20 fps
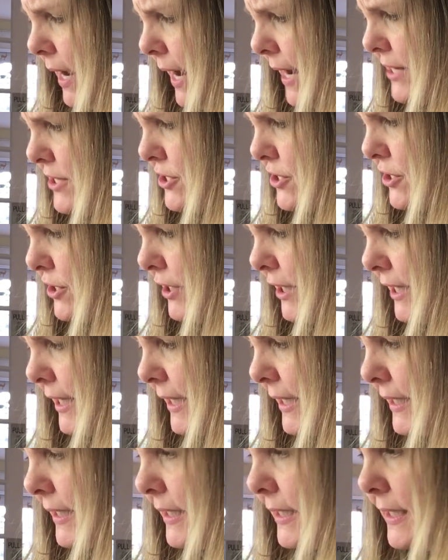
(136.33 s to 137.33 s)
I
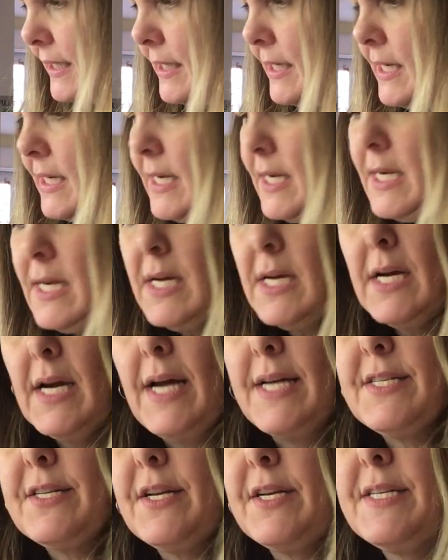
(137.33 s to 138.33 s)

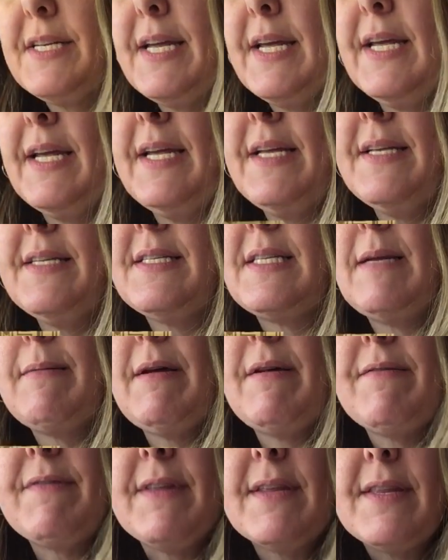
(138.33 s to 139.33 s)
started taking some
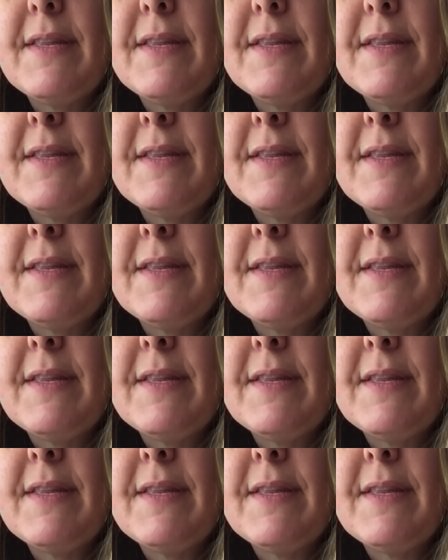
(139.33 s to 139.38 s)
of the